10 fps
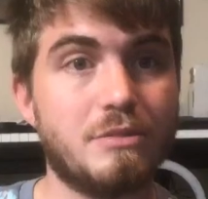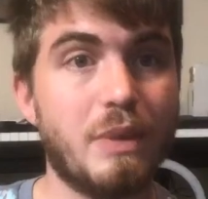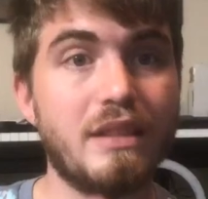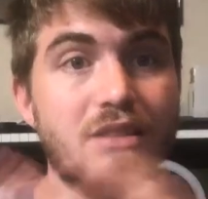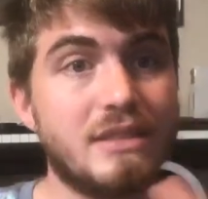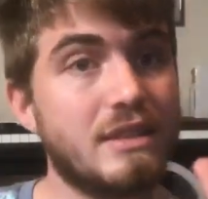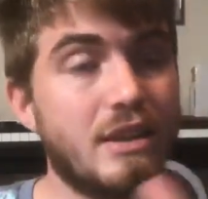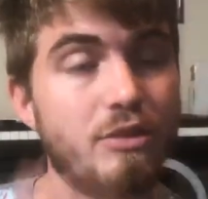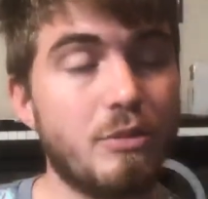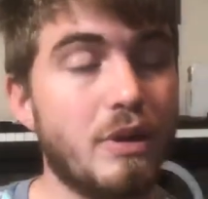spend the
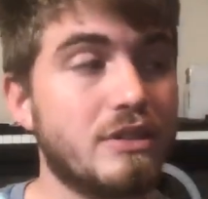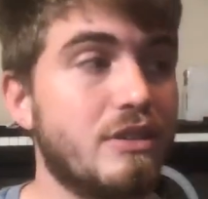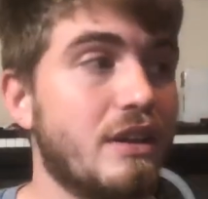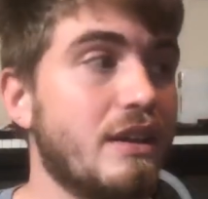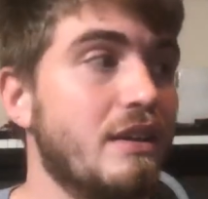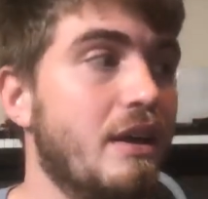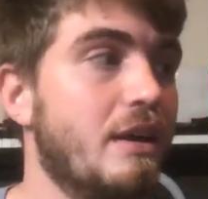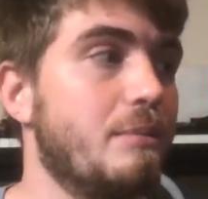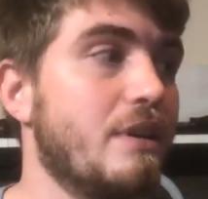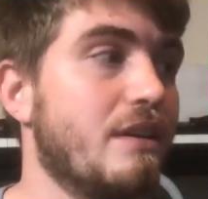$600 on it
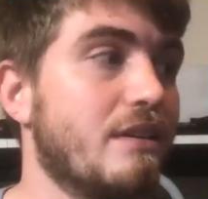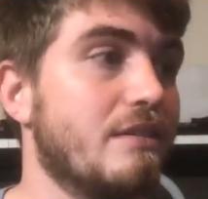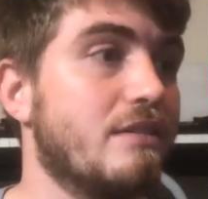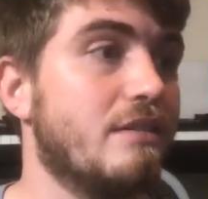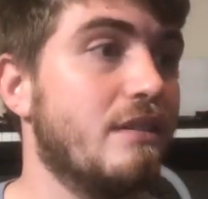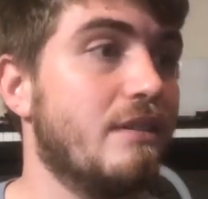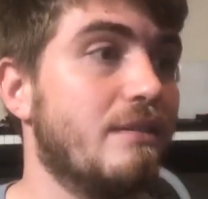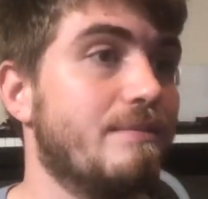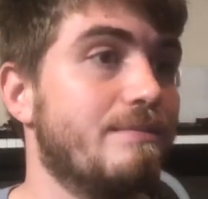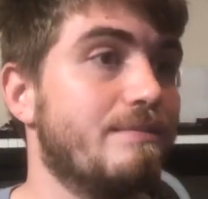because
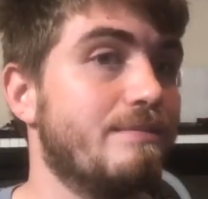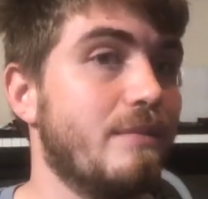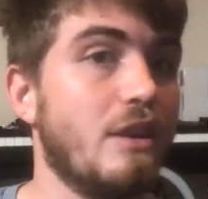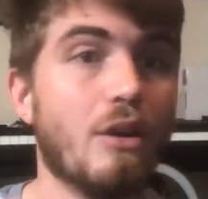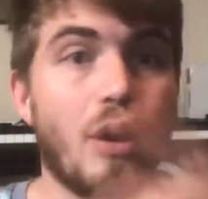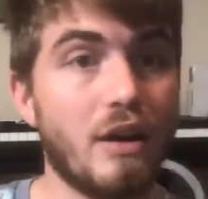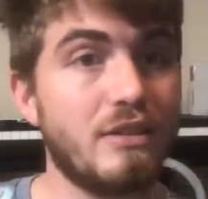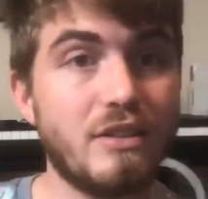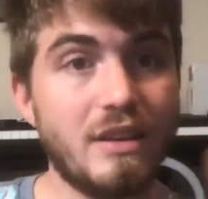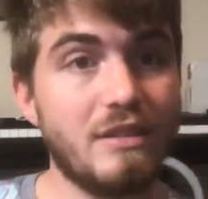
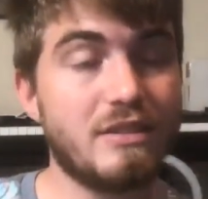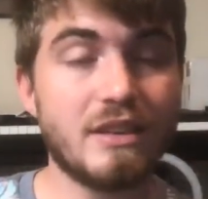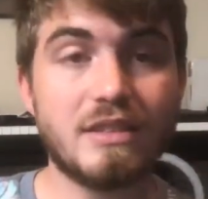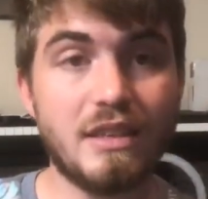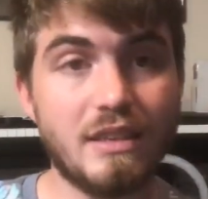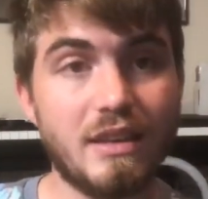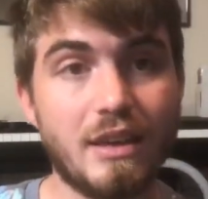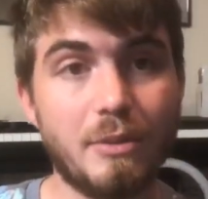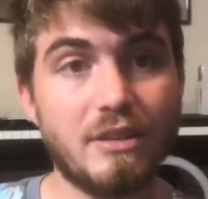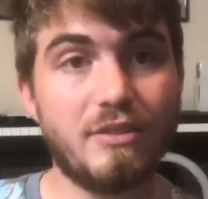honestly 16
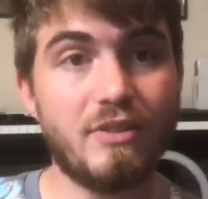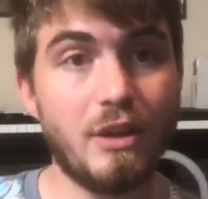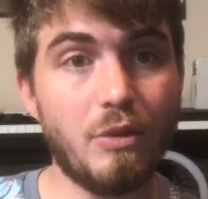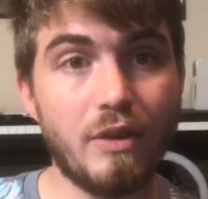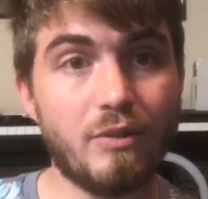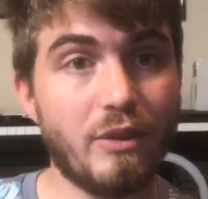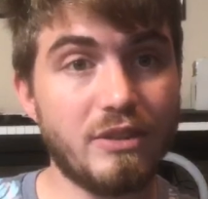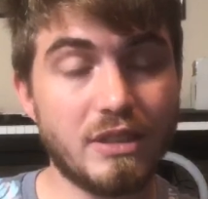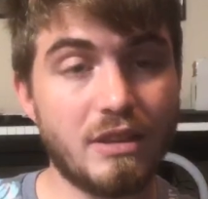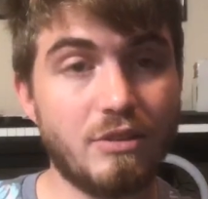gigabytes of VRAM for
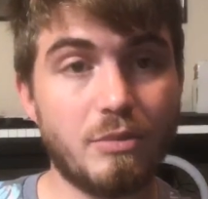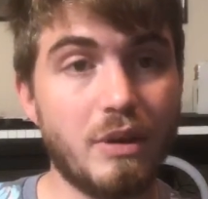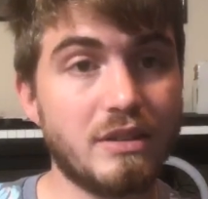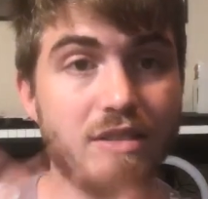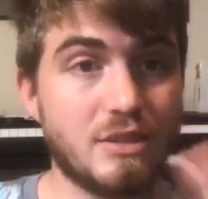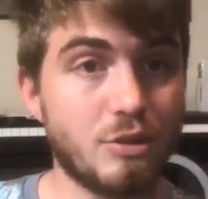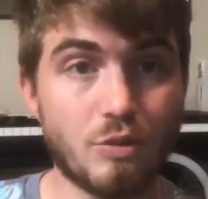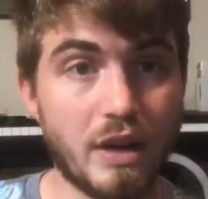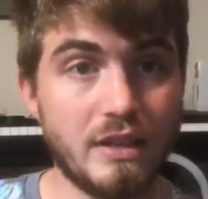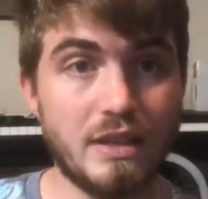$600 is a
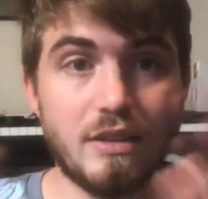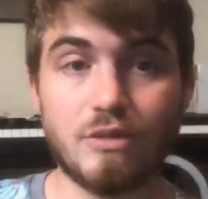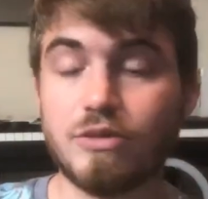great deal.